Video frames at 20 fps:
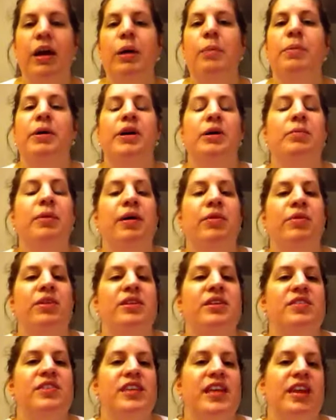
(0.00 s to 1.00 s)
but you might
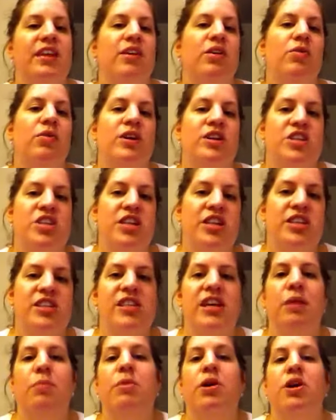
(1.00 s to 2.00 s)
want to send out a questionnaire
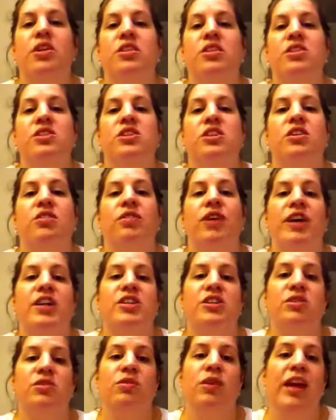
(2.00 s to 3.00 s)
saying Martha's survey
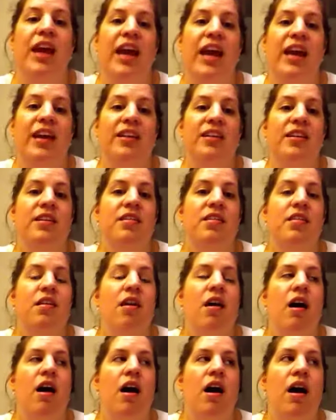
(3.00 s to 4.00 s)
to gain
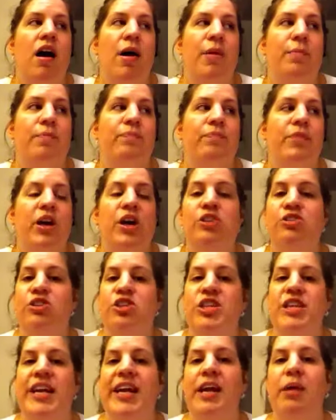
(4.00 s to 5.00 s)

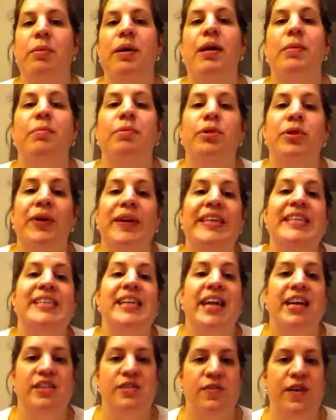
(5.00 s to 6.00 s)
understanding about employee
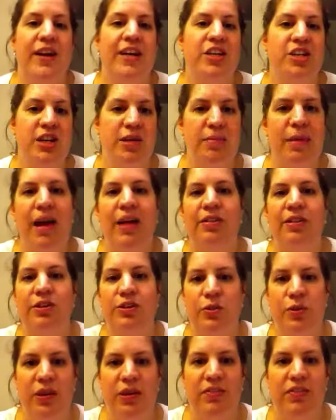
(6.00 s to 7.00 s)
satisfaction at Matthew
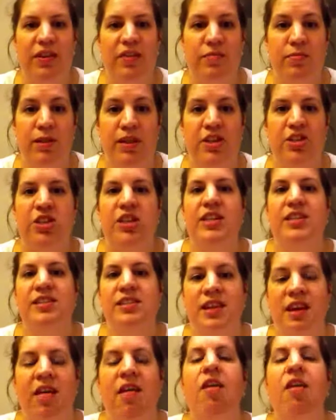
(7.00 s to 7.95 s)
25 Ministries.